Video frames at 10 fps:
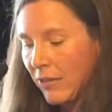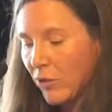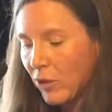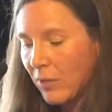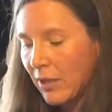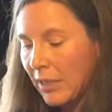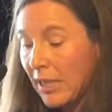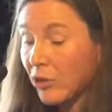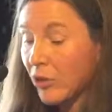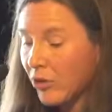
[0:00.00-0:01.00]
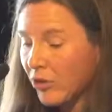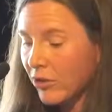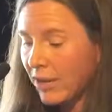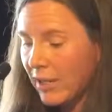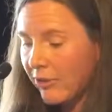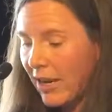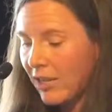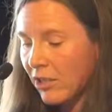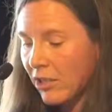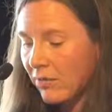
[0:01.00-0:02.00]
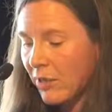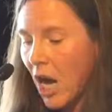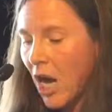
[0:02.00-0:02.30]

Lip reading: Humour can cushion the narration of the